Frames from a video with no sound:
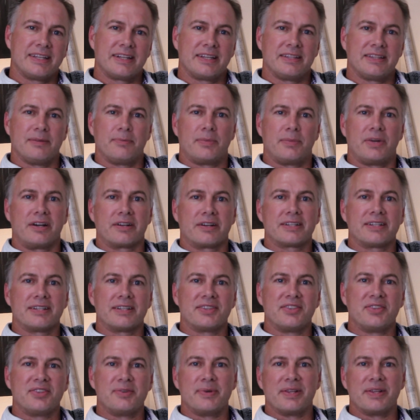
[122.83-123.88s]
on the market a
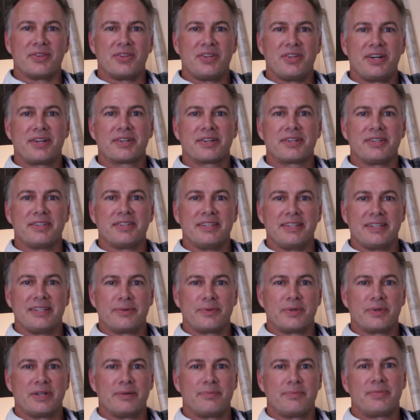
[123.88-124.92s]
little bit longer than they
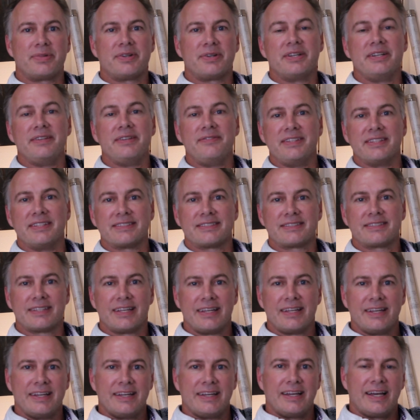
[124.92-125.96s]
were previous
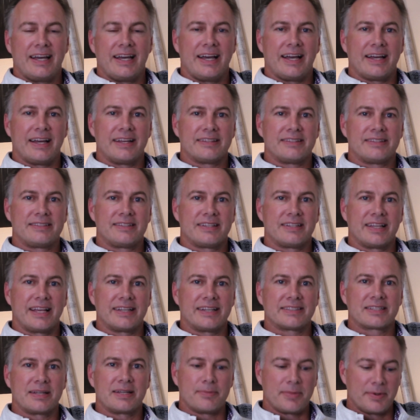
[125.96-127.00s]
to the
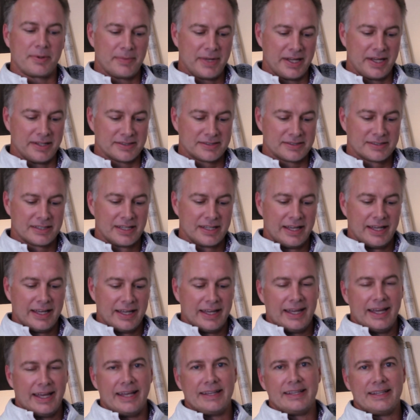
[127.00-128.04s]
last couple months.
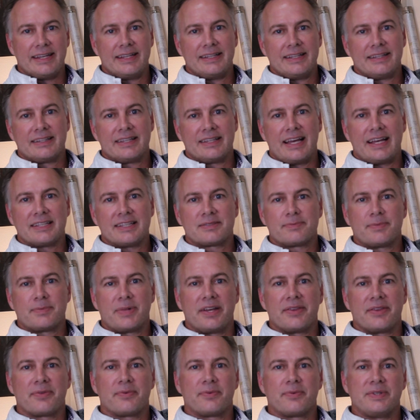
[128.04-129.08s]
And then last
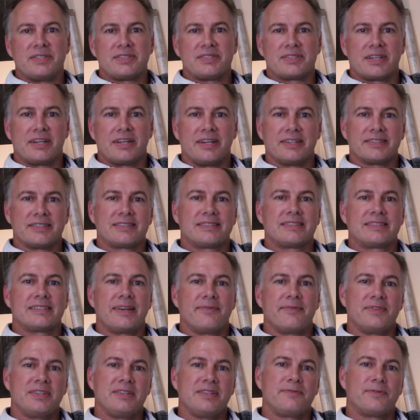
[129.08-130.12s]
month we saw
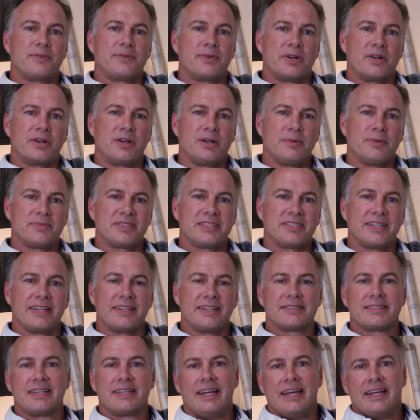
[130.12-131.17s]
74 home
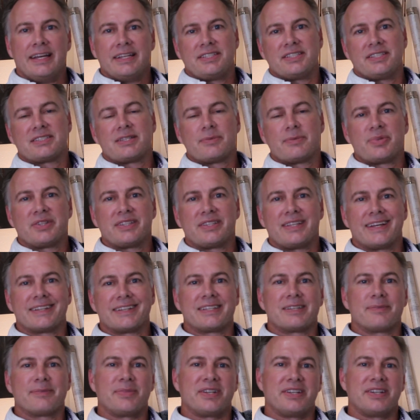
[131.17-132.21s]
sales. Just to put that in
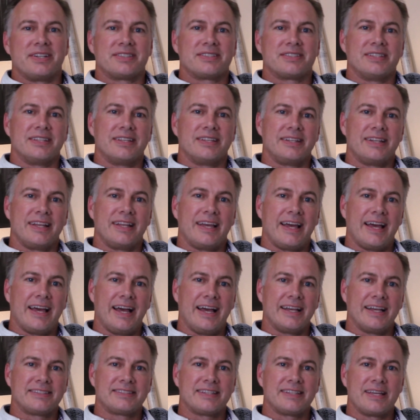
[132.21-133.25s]
comparison,
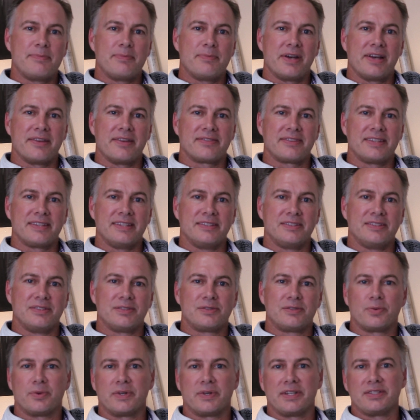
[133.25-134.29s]
same month in
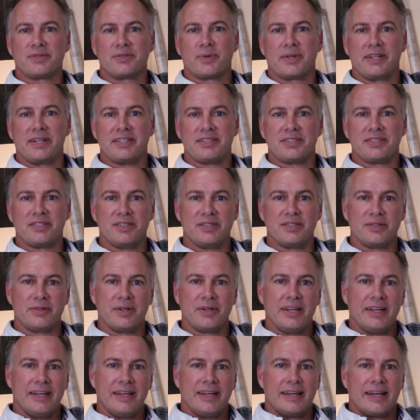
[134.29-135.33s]
2022,
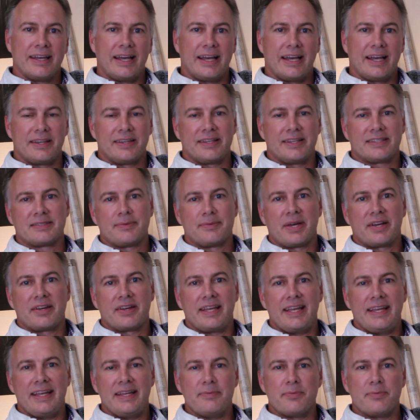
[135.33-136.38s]
that's about
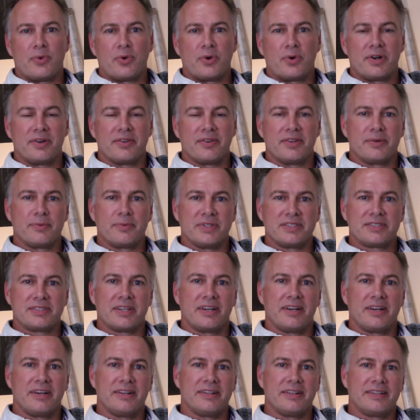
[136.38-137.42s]
8 more than we
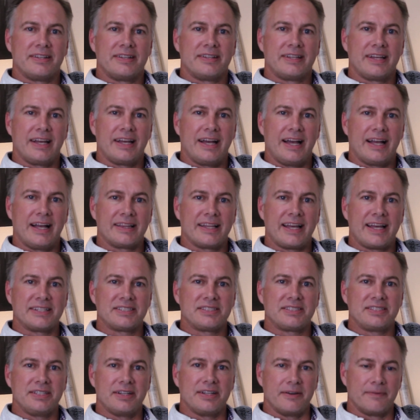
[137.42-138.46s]
saw
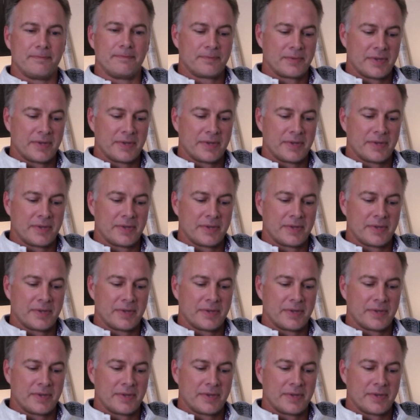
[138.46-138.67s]
last year.